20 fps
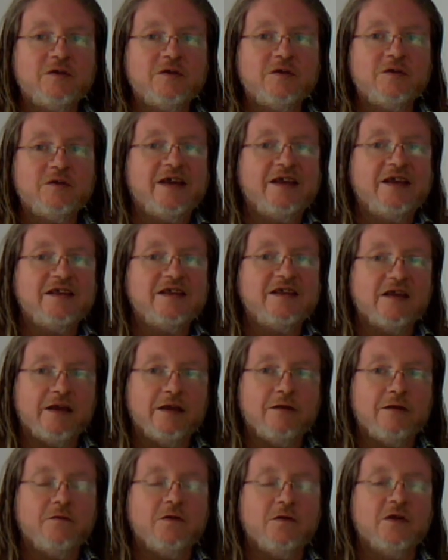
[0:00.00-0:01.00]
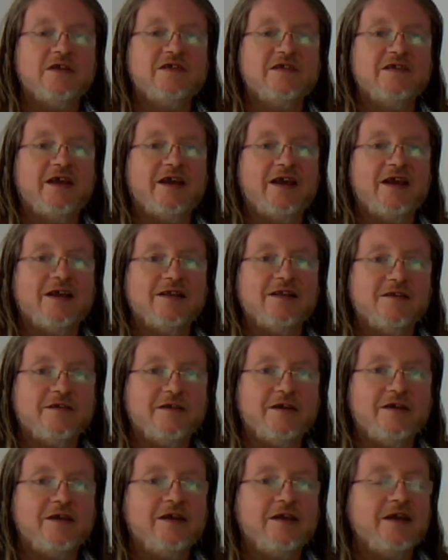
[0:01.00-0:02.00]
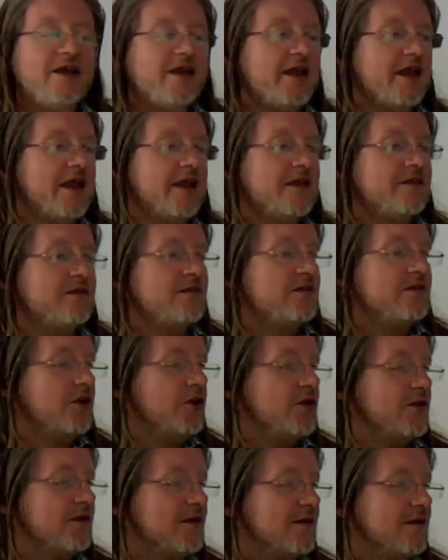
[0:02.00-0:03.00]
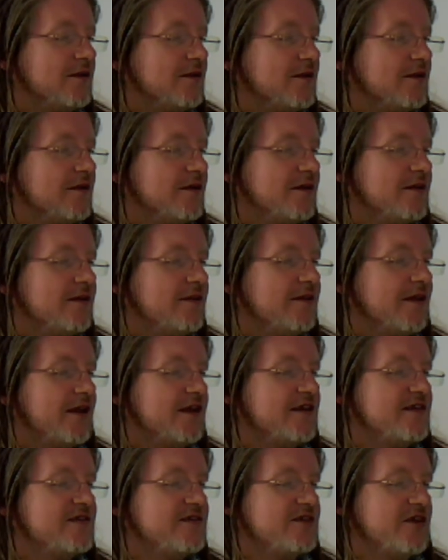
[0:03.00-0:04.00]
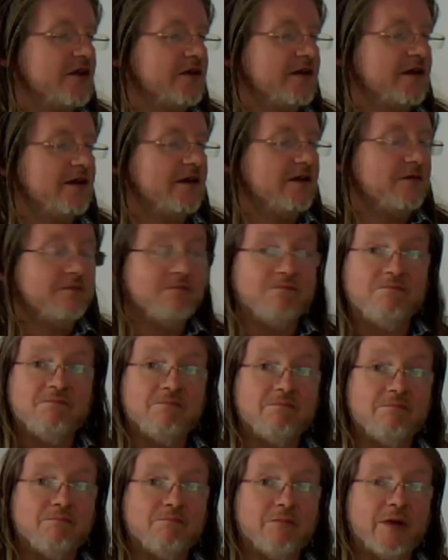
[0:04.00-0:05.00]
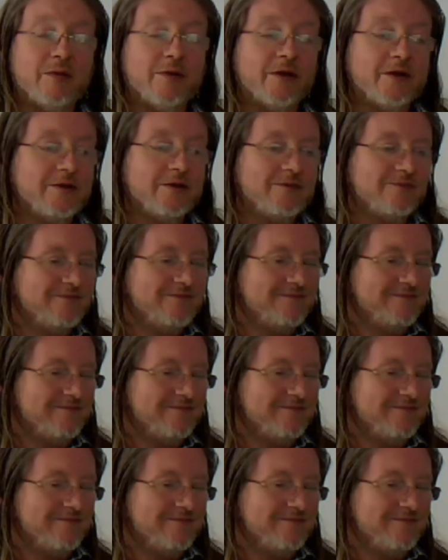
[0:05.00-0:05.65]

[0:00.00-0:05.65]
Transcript: Stay safe, stay healthy, and until next Sunday. Bye-bye.